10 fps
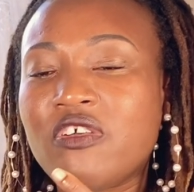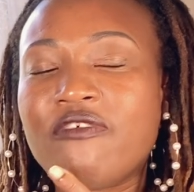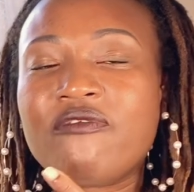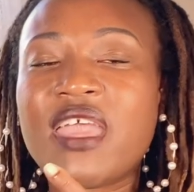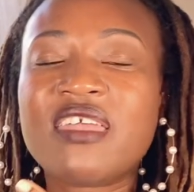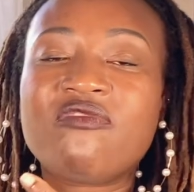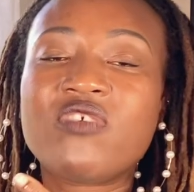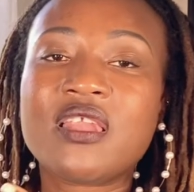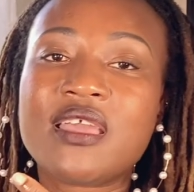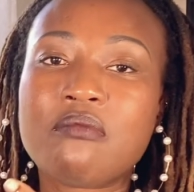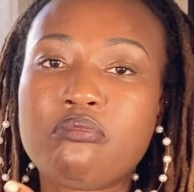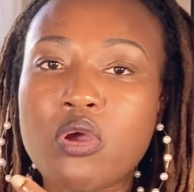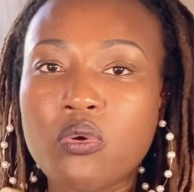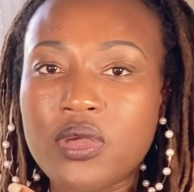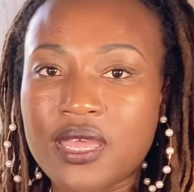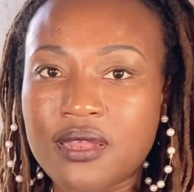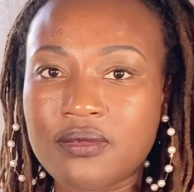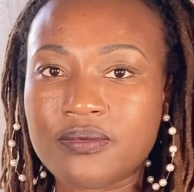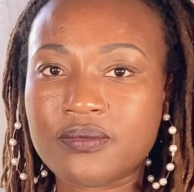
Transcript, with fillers: your faith feeling broken.